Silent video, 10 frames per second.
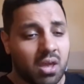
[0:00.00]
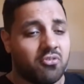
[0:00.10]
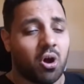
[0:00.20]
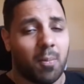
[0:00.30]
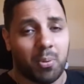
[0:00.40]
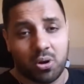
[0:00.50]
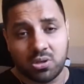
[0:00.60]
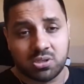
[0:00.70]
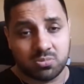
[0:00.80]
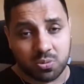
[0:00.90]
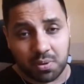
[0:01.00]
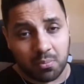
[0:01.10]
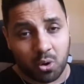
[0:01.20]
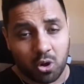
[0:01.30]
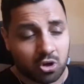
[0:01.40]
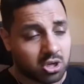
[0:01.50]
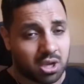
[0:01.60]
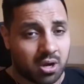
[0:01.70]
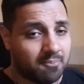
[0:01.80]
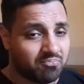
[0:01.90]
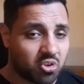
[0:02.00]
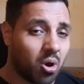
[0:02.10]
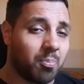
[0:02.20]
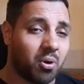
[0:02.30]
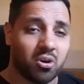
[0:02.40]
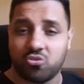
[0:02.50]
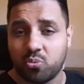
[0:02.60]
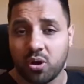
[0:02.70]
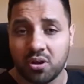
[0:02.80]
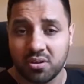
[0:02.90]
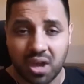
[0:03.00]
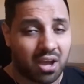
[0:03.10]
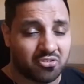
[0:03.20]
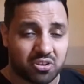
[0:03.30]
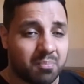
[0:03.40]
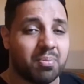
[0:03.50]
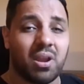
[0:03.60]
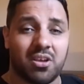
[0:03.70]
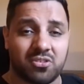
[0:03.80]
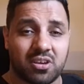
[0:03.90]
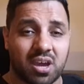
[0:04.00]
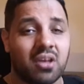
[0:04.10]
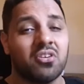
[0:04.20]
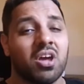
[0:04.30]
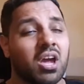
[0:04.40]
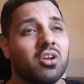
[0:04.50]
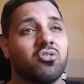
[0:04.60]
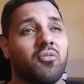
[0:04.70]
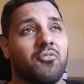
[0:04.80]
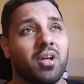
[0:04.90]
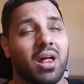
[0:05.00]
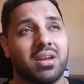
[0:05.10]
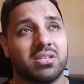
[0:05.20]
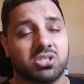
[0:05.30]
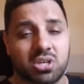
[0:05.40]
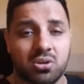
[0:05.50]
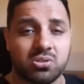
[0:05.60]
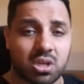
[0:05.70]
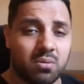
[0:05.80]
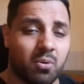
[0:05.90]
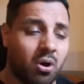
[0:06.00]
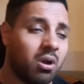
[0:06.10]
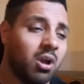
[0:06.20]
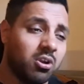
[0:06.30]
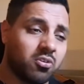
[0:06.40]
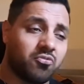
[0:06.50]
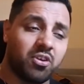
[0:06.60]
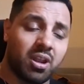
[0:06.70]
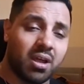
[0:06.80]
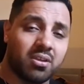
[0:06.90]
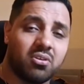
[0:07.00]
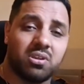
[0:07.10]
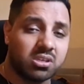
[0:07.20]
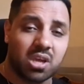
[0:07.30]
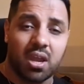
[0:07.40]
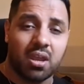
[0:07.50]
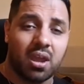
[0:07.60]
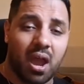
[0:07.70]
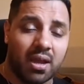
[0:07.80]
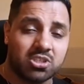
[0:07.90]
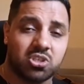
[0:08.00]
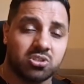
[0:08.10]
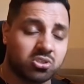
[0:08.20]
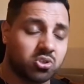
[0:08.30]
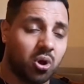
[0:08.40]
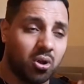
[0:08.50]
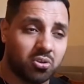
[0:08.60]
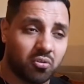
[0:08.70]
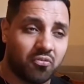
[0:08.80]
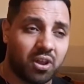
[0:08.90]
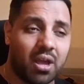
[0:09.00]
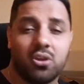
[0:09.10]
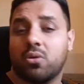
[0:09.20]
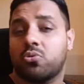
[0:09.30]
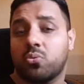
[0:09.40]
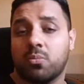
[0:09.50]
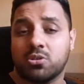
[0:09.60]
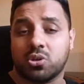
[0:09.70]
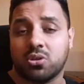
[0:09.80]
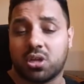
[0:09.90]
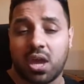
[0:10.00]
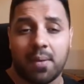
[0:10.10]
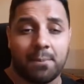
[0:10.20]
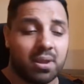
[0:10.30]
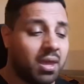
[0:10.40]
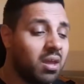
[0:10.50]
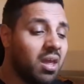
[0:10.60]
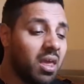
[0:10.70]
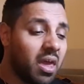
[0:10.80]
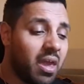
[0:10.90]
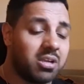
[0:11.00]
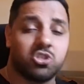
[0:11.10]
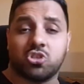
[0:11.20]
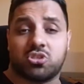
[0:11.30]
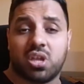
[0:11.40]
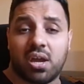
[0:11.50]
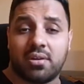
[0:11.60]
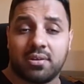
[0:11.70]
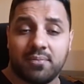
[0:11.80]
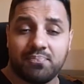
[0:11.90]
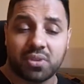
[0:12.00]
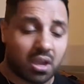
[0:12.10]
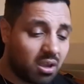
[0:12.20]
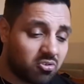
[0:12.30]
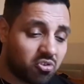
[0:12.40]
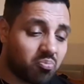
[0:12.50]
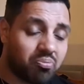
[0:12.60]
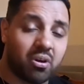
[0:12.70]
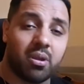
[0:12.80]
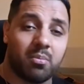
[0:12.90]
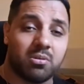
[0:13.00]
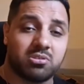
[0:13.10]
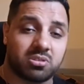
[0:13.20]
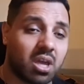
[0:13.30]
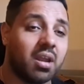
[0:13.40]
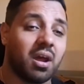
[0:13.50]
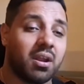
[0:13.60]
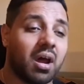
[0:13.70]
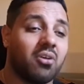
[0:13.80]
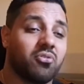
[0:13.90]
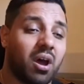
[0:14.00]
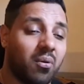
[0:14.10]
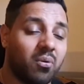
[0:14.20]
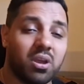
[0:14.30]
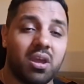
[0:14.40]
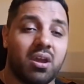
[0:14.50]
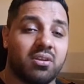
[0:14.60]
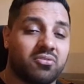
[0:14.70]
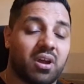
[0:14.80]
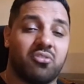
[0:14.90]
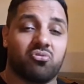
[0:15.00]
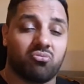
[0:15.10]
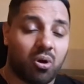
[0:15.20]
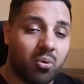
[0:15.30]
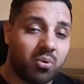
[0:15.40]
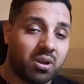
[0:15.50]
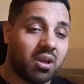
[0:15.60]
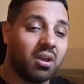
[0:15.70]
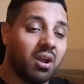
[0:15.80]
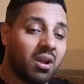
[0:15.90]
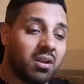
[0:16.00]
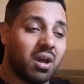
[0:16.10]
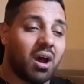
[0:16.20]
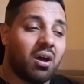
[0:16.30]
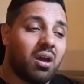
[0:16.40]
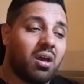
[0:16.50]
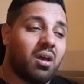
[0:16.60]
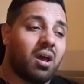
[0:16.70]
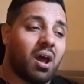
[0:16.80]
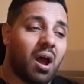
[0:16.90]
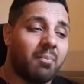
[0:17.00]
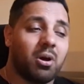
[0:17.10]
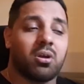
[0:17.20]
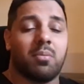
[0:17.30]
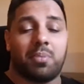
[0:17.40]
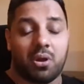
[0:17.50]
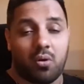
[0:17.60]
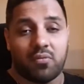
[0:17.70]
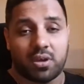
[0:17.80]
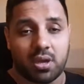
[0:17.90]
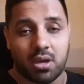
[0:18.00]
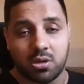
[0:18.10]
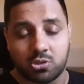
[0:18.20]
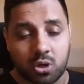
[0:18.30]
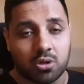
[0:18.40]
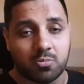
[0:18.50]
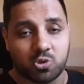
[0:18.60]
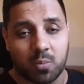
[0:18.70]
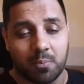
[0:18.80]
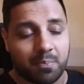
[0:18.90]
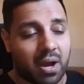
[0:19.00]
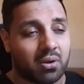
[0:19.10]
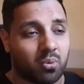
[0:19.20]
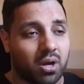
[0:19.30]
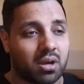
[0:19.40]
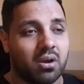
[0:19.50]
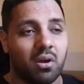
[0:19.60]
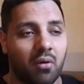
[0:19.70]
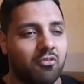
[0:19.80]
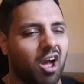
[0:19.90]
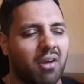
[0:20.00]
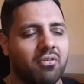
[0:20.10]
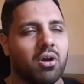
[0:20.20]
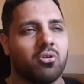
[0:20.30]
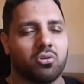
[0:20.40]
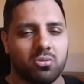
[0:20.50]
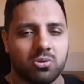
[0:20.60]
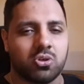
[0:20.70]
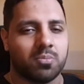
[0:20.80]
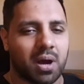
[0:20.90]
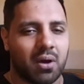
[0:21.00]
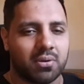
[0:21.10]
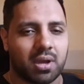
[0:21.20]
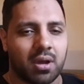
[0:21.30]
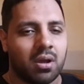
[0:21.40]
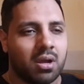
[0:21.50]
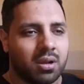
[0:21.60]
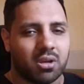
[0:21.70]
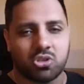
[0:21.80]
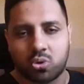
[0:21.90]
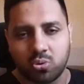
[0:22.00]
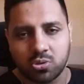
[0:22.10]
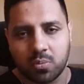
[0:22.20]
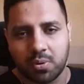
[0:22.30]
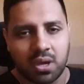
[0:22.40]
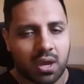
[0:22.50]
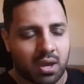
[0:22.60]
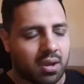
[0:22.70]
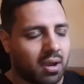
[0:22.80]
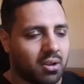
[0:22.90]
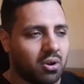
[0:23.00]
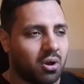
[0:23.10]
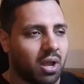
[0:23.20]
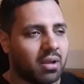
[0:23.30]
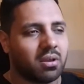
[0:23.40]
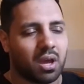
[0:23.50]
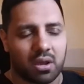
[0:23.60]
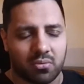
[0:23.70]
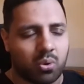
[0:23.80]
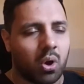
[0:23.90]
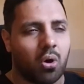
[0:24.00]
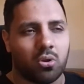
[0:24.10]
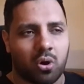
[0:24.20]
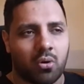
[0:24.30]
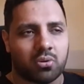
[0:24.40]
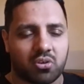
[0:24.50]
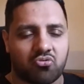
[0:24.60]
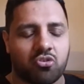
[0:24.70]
If your opponent seems to be more luckier, your opponent's won. That's simple as it gets. It doesn't feel like there's skills anymore, it doesn't feel like there's any actions at all, it doesn't feel like you can do much on the gameplay. It's just dead. It is just pretty much dead, and that's how EA decides to roll with it. Now, I'm not going to be over here on the jump bandwagon of every other YouTuber out there that screws up EA. We all know there's